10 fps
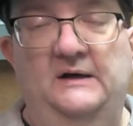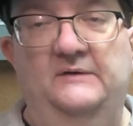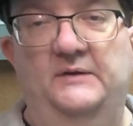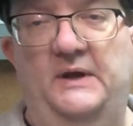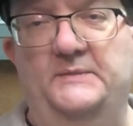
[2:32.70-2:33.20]

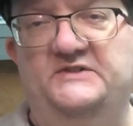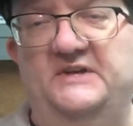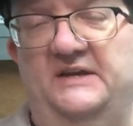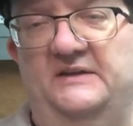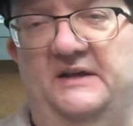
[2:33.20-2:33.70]
If I'm not
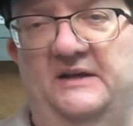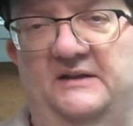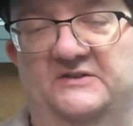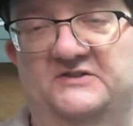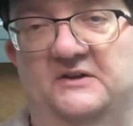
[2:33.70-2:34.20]
mistaken, that had
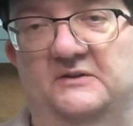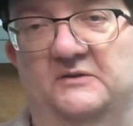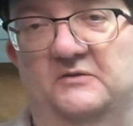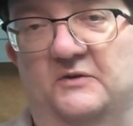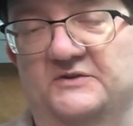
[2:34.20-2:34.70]
like a skull and
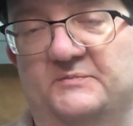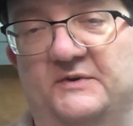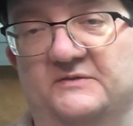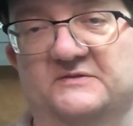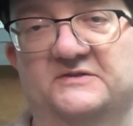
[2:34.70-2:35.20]

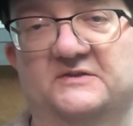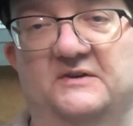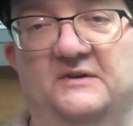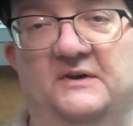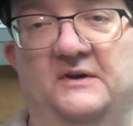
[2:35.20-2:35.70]
crossbones
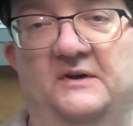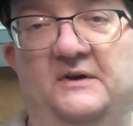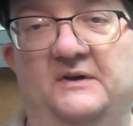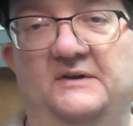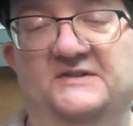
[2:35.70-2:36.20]

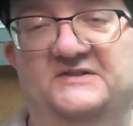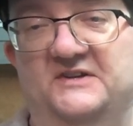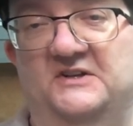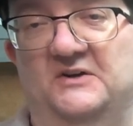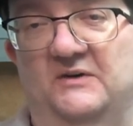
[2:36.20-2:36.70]

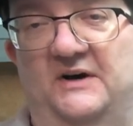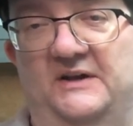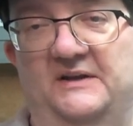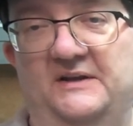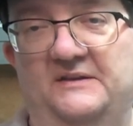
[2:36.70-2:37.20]
insignia on
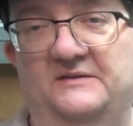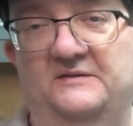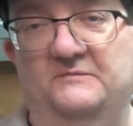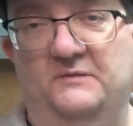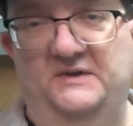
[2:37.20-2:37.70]
it. And
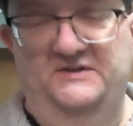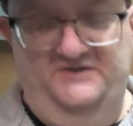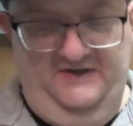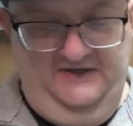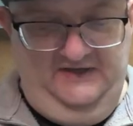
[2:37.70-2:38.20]
when they're
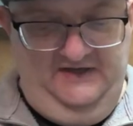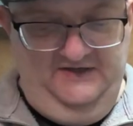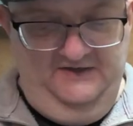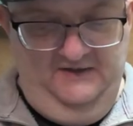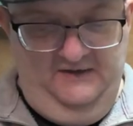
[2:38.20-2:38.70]
saying
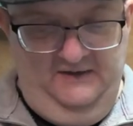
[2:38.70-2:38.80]
a